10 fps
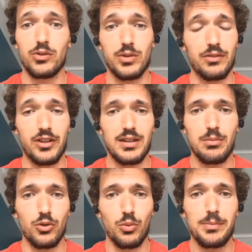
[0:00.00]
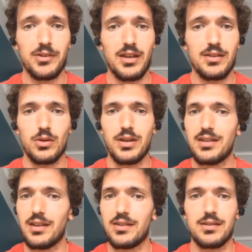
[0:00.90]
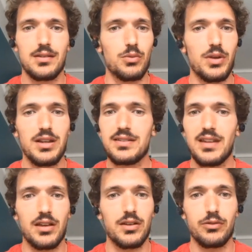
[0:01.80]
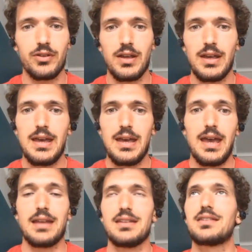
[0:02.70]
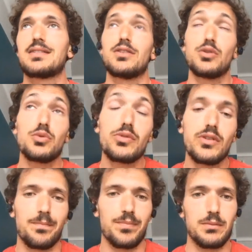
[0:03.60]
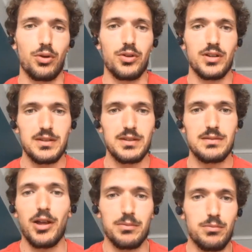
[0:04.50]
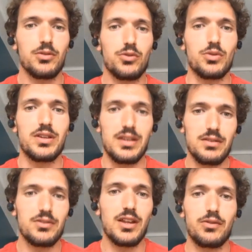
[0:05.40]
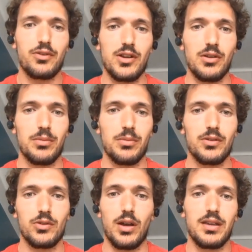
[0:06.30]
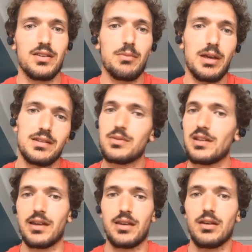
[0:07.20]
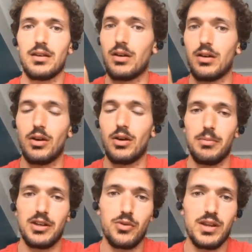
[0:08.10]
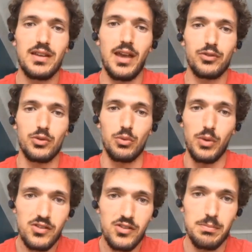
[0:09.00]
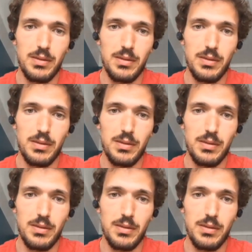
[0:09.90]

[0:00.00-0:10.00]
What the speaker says: You can find them on the website. So it has really taken off, and it's used in product department to give that freedom. So I give my teams like a metric they have to reach.